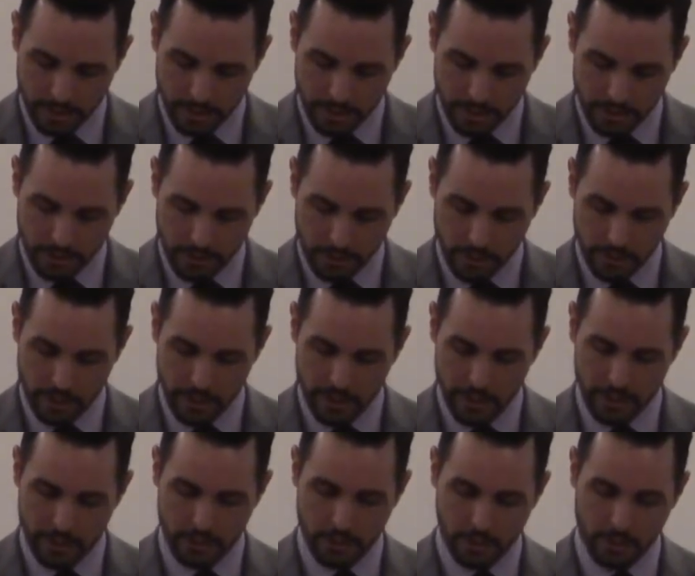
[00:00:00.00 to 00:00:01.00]
Therefore,
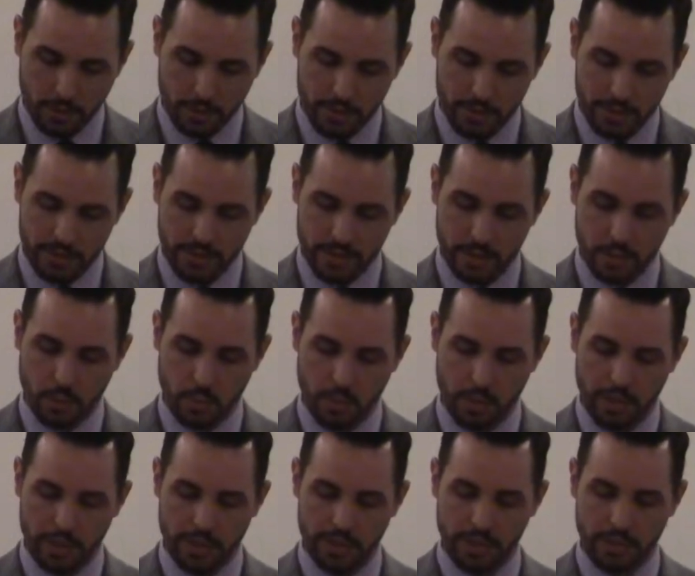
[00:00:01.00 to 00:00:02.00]
his course is
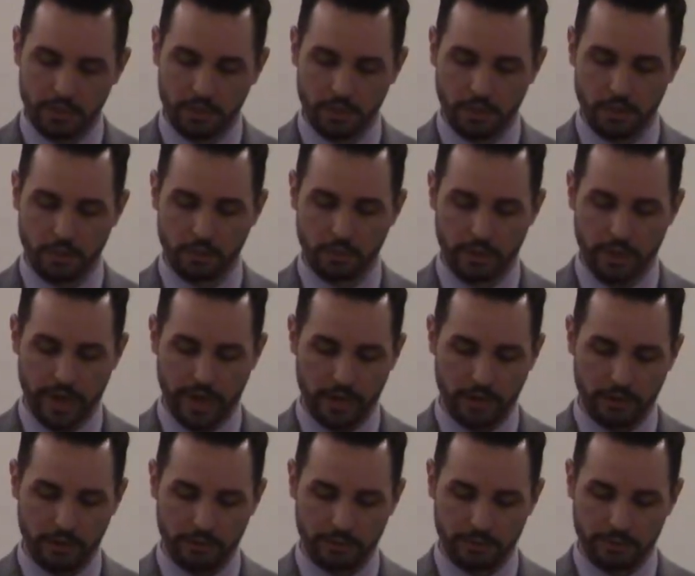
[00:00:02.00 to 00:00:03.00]
one eternal
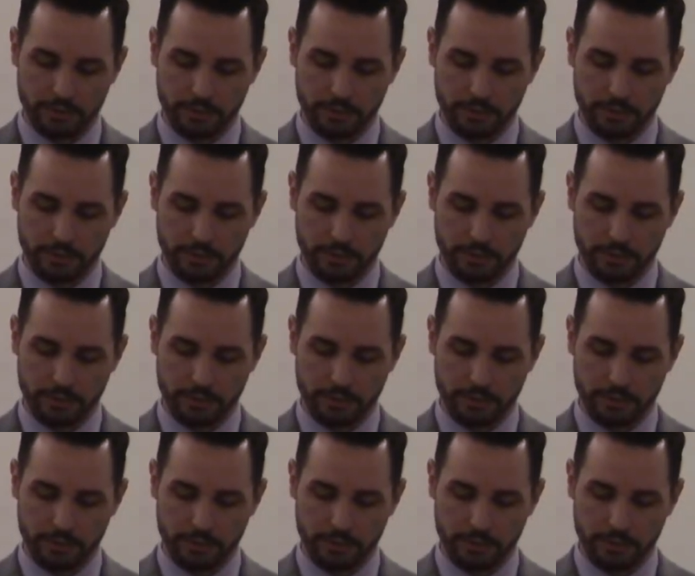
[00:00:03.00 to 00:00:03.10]
round.